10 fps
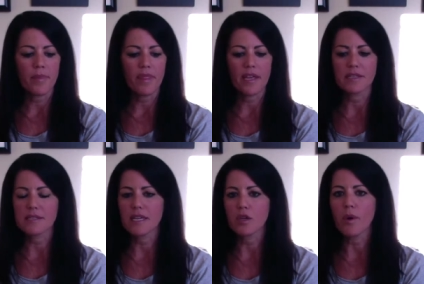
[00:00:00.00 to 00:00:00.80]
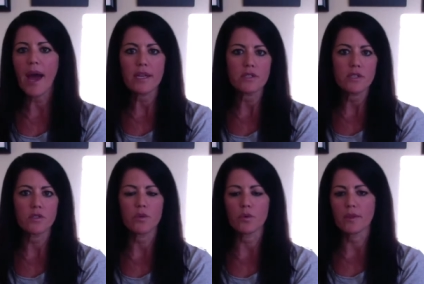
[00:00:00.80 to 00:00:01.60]
things that you had to
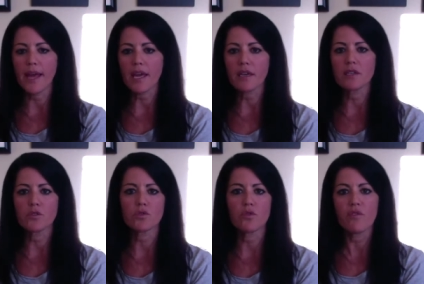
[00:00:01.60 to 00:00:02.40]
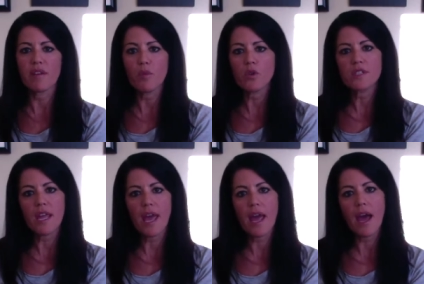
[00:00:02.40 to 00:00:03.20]
do, like tuvimos
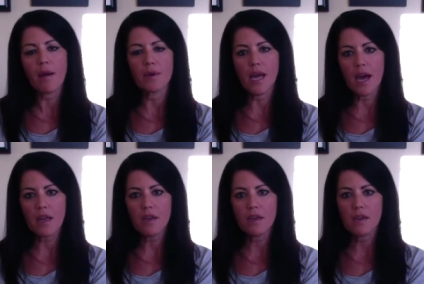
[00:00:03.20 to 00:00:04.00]
que hablar